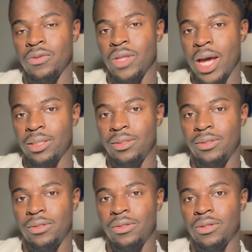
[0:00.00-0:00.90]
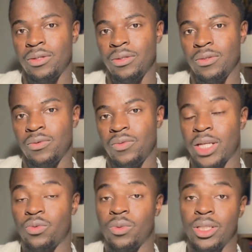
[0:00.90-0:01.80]
that's
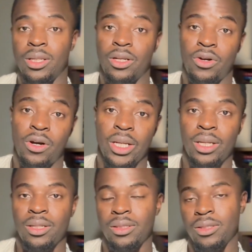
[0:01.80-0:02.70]
that's what it already is.